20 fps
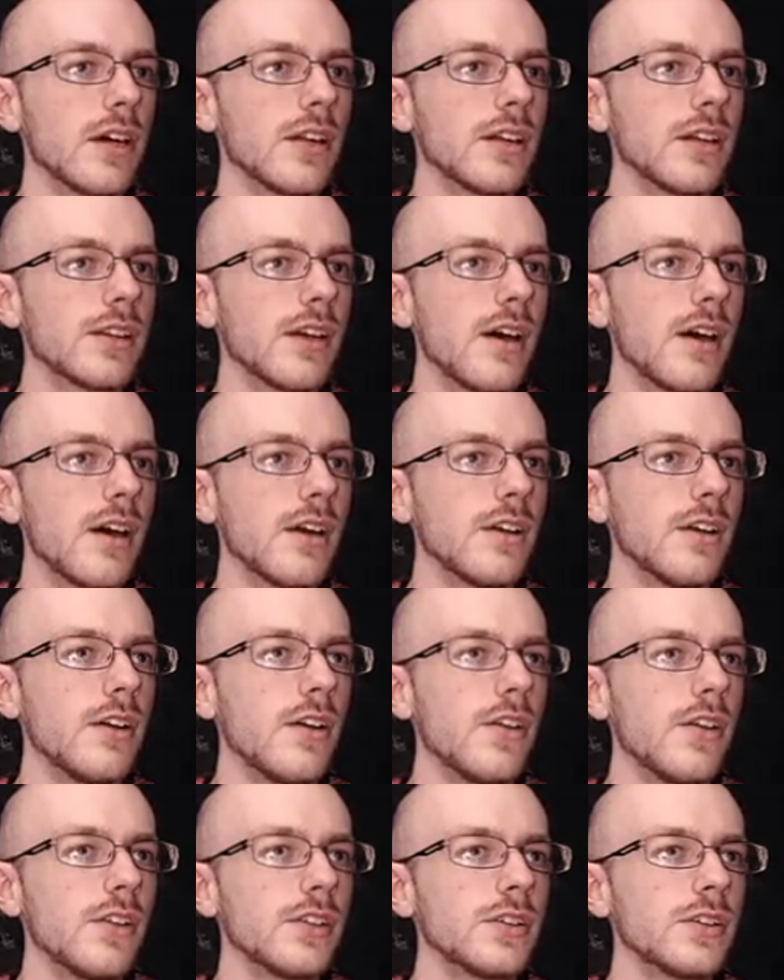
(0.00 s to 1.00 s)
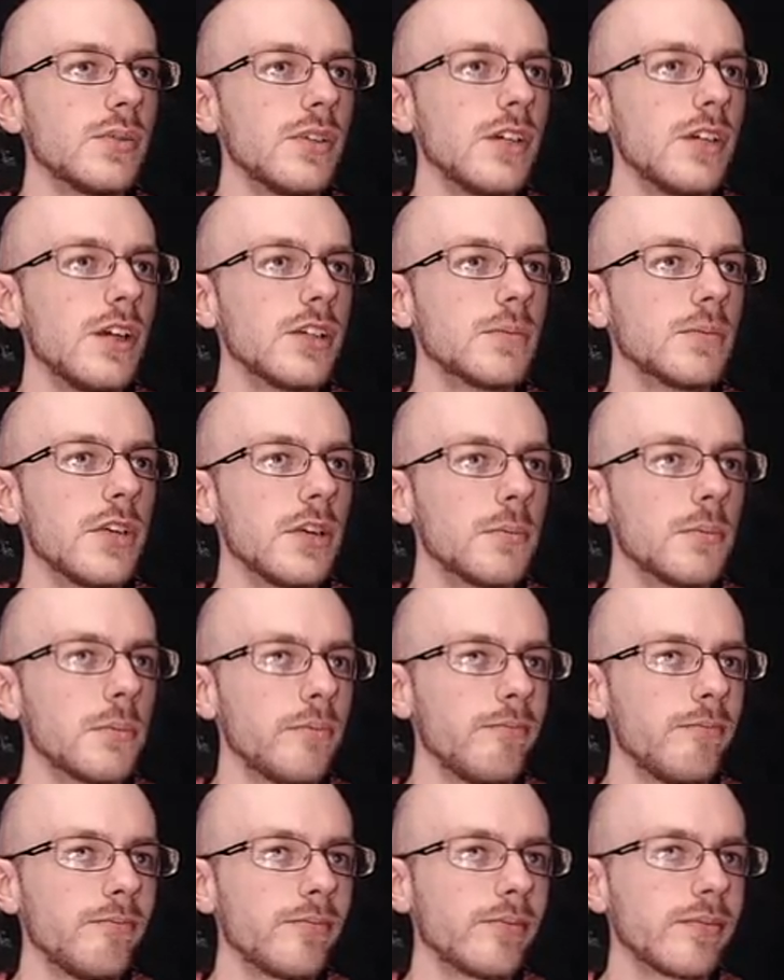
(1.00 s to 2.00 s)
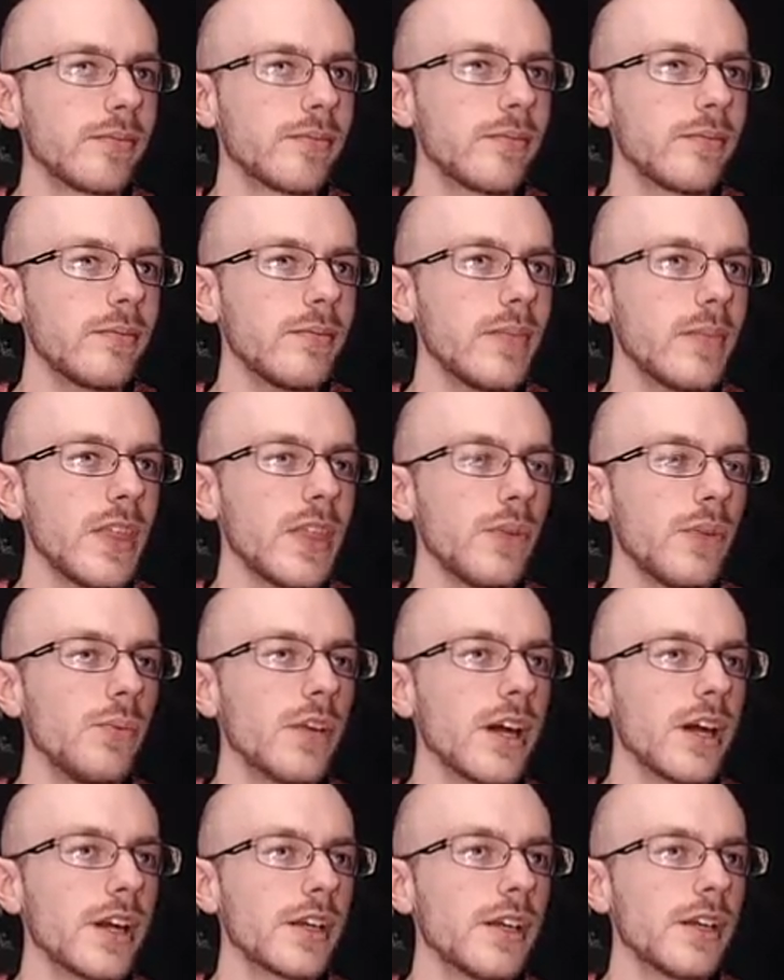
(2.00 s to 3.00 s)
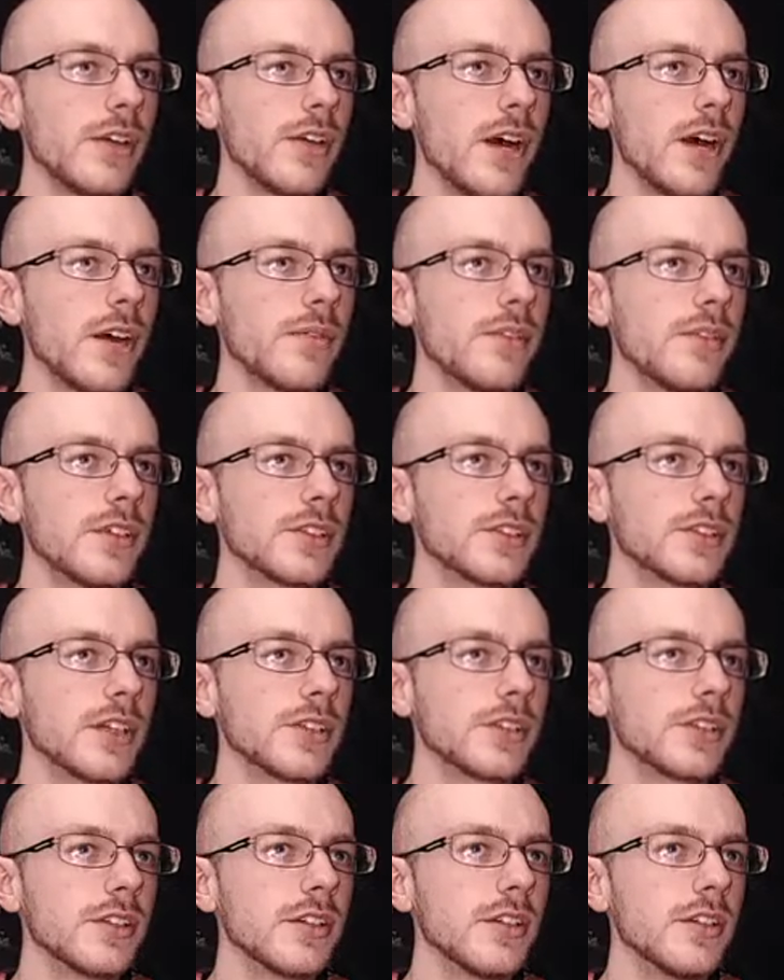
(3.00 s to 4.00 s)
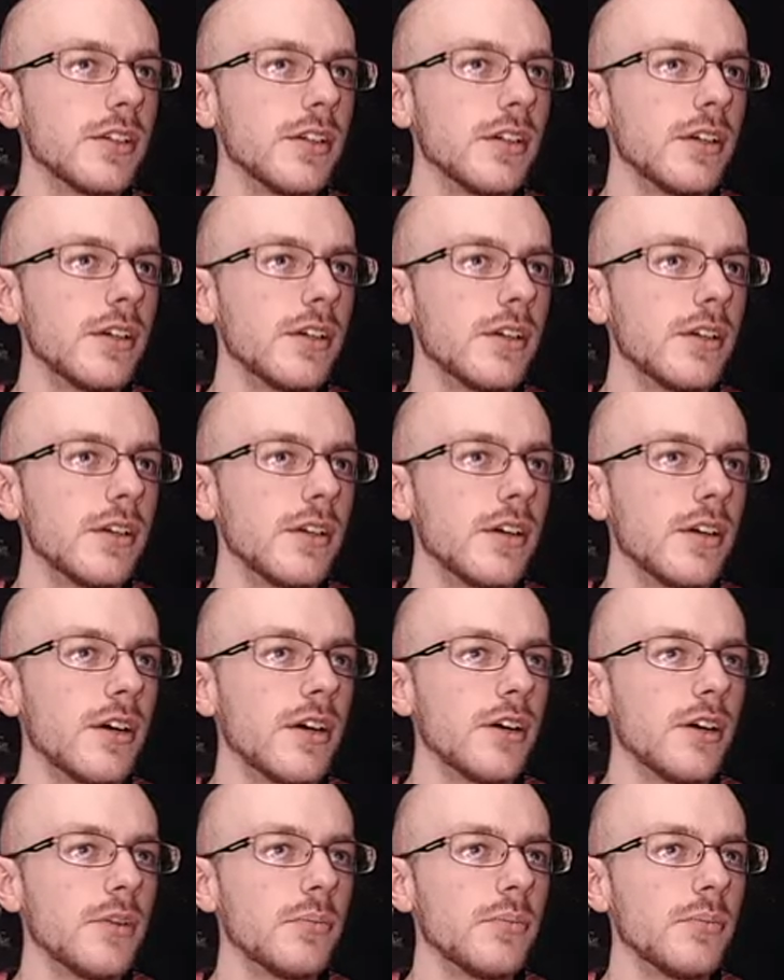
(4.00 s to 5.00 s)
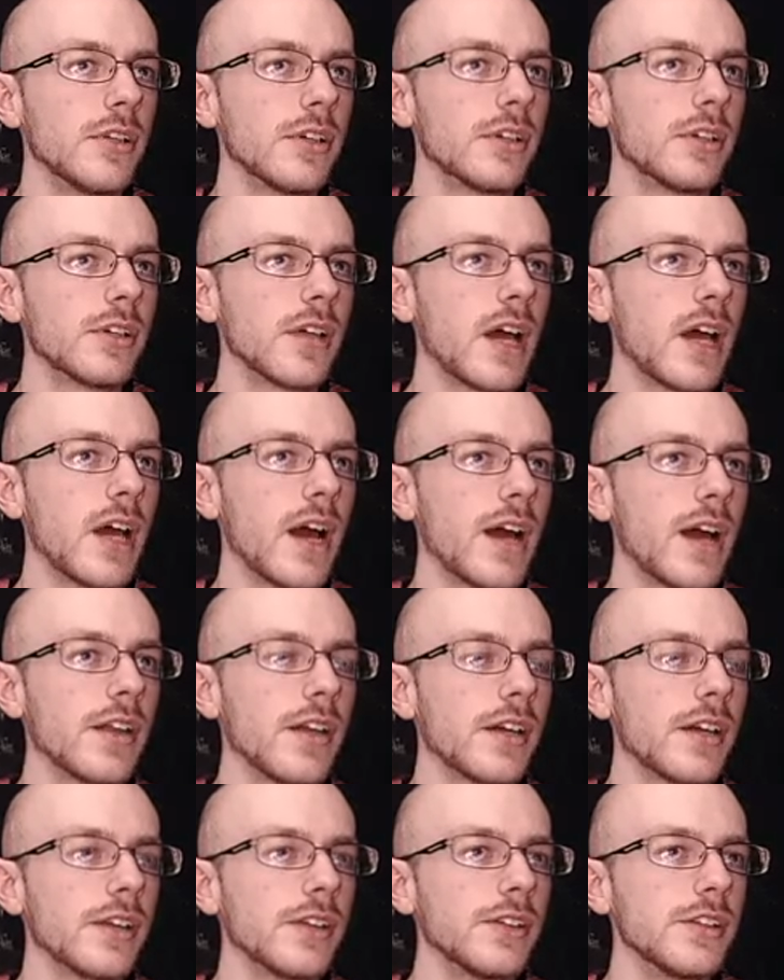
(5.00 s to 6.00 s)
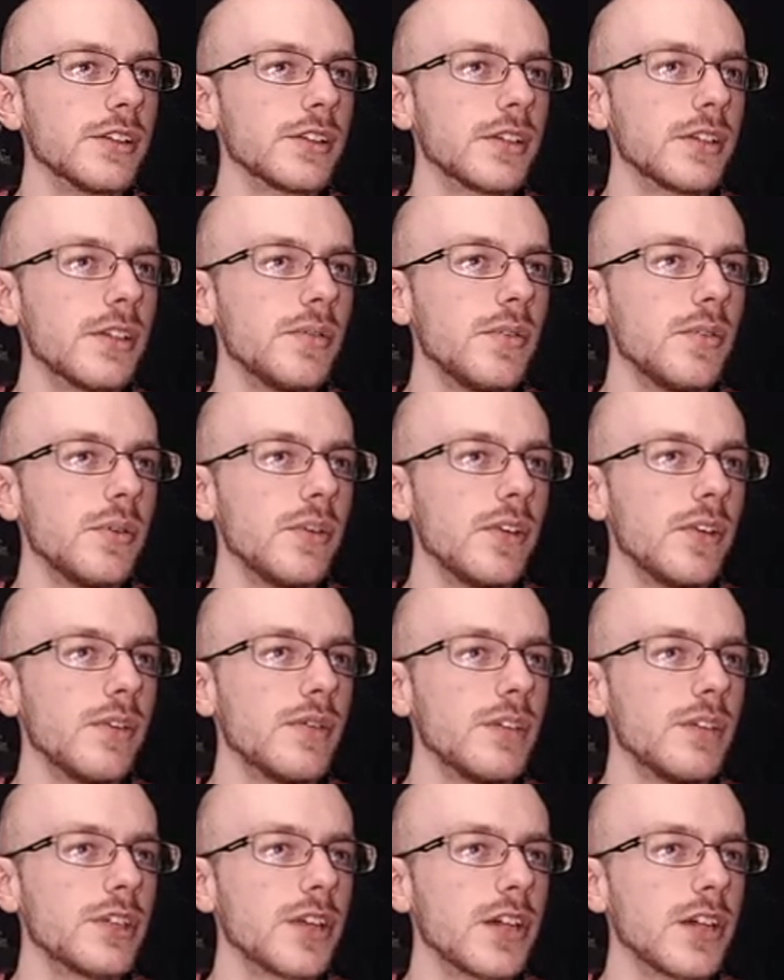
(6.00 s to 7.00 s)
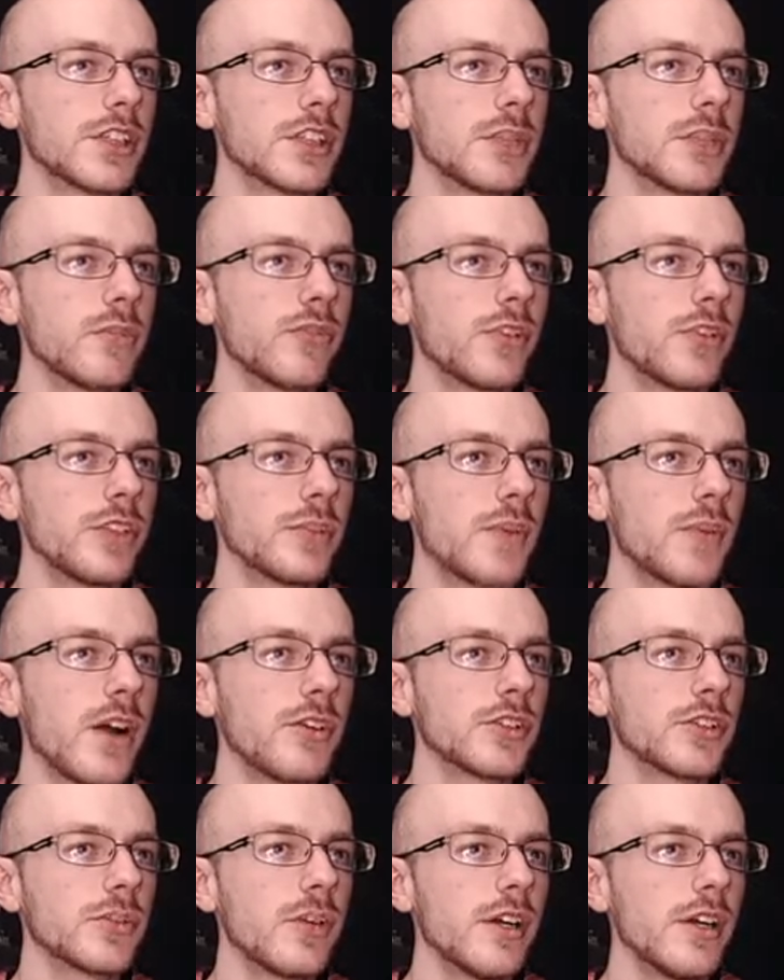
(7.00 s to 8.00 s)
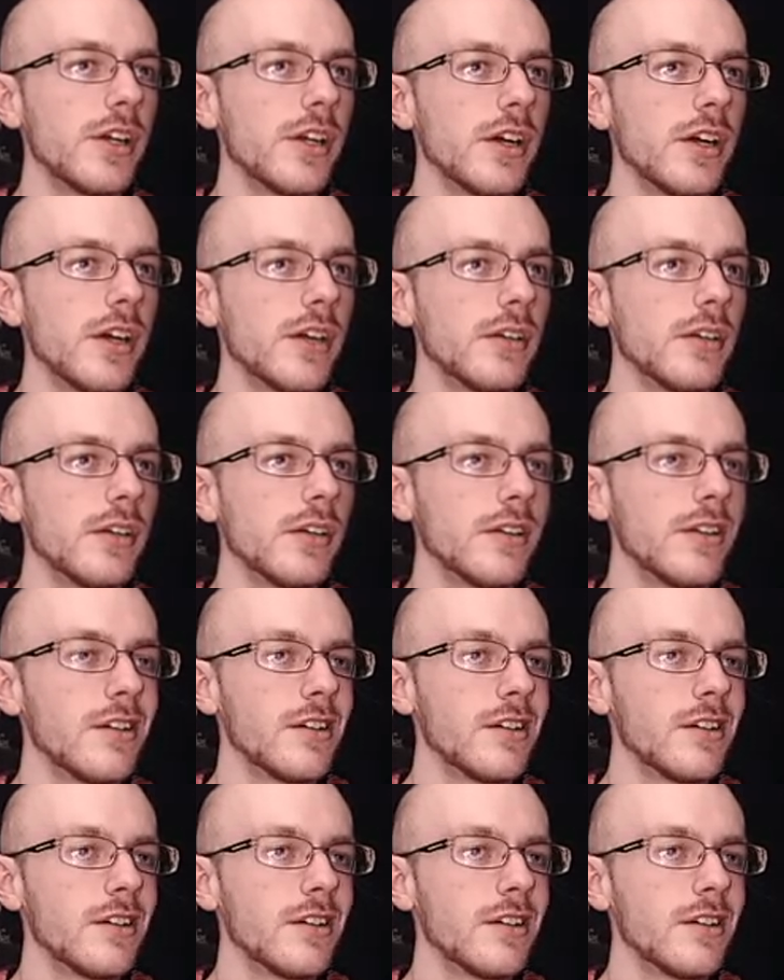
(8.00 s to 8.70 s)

I like that. See what he does, man. We got a kill out of it, so that's lit. Um, I, I like this. If he, if he tries to come for this power square, he can.